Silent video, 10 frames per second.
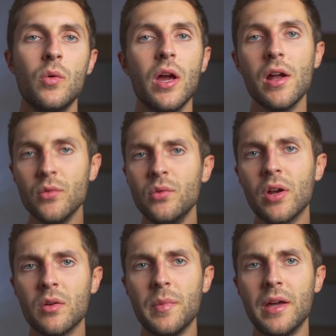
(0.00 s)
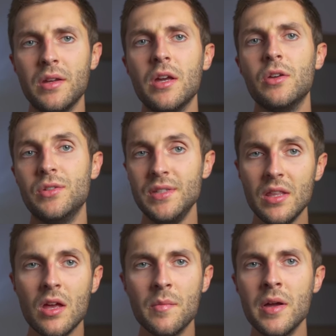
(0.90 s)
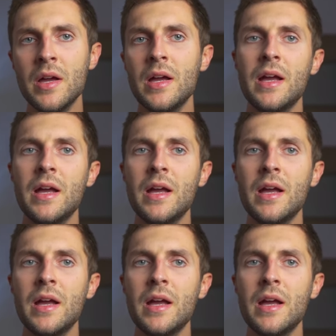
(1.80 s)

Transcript: We highly recommend you see them,